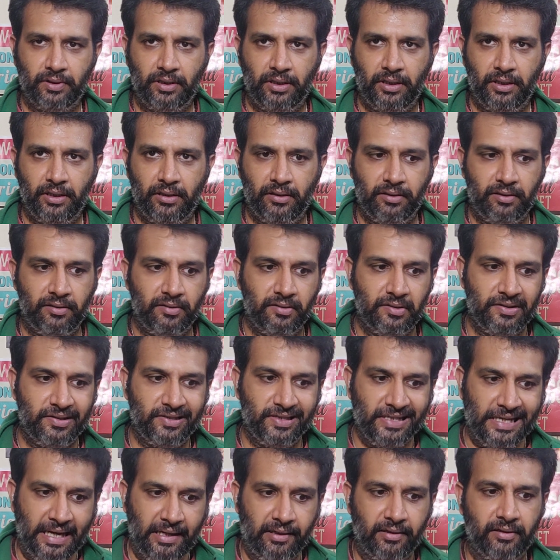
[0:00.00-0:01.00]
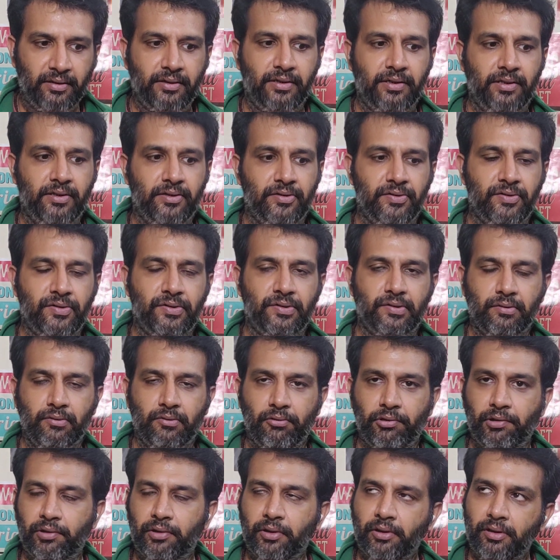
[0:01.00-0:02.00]
and Saturn is
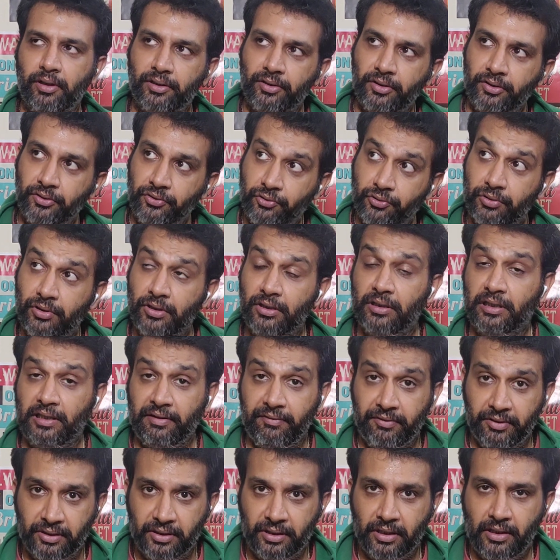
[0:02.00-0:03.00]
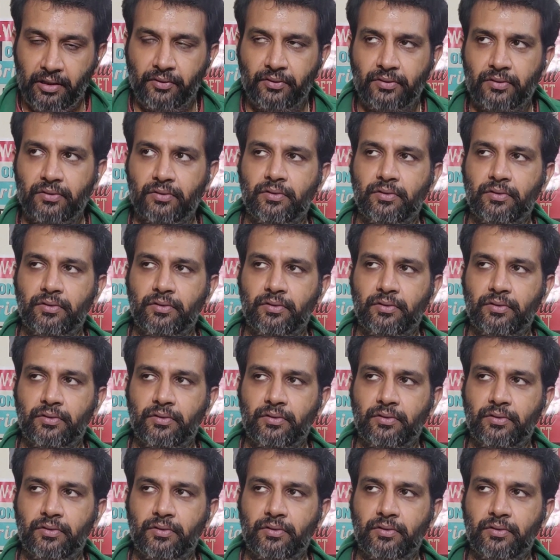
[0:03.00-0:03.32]
going direct in your 11th house.